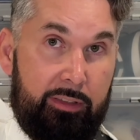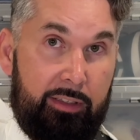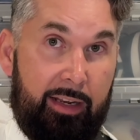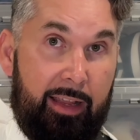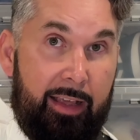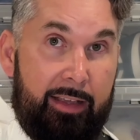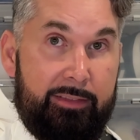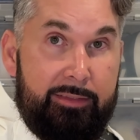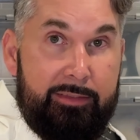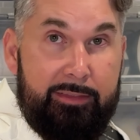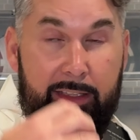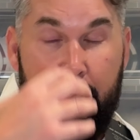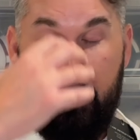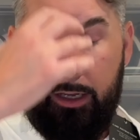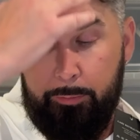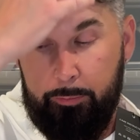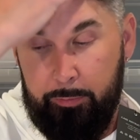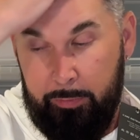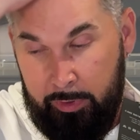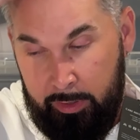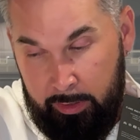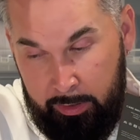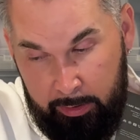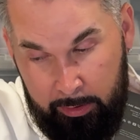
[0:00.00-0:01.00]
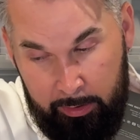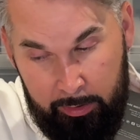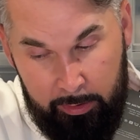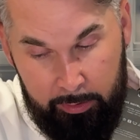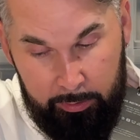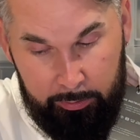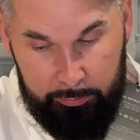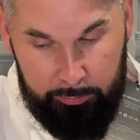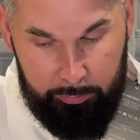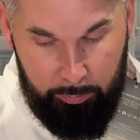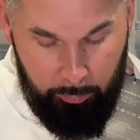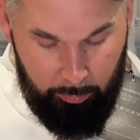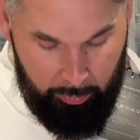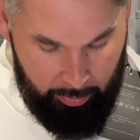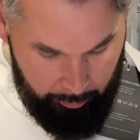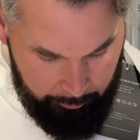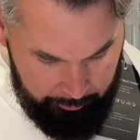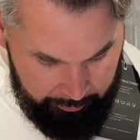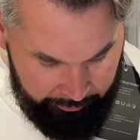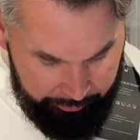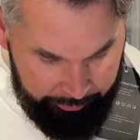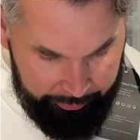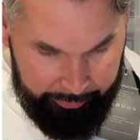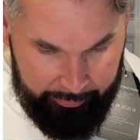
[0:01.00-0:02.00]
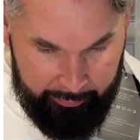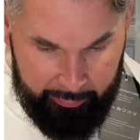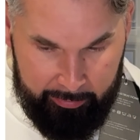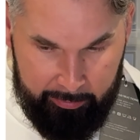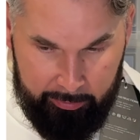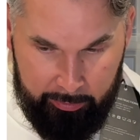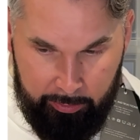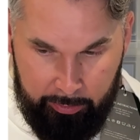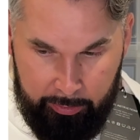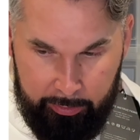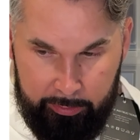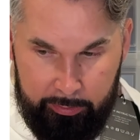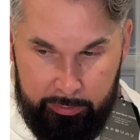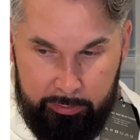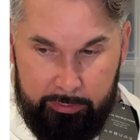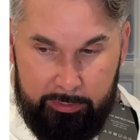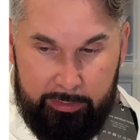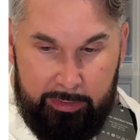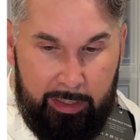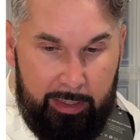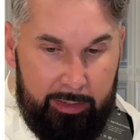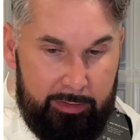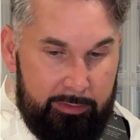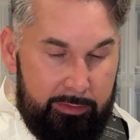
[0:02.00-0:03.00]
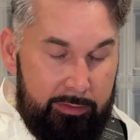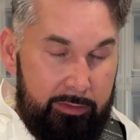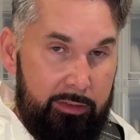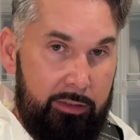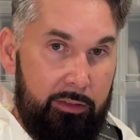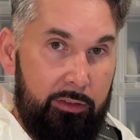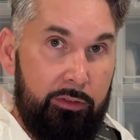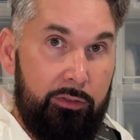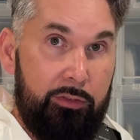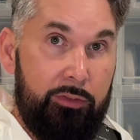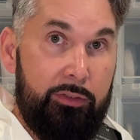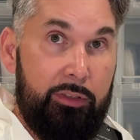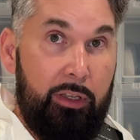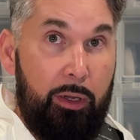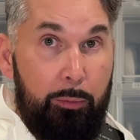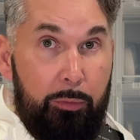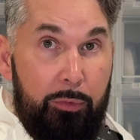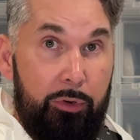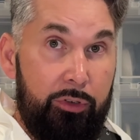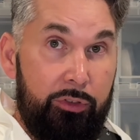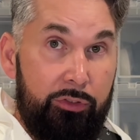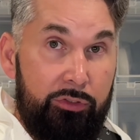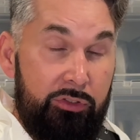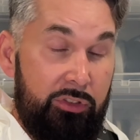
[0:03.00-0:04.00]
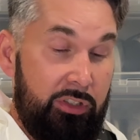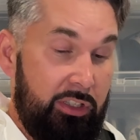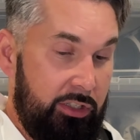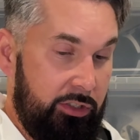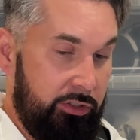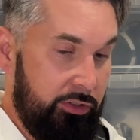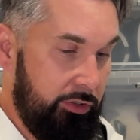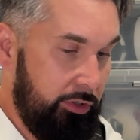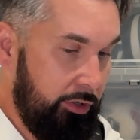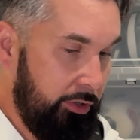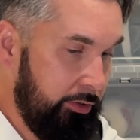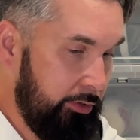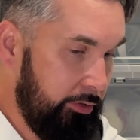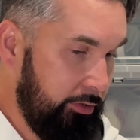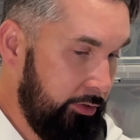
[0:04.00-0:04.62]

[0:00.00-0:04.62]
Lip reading: last time. So a bit thicker, not summer t-shirt,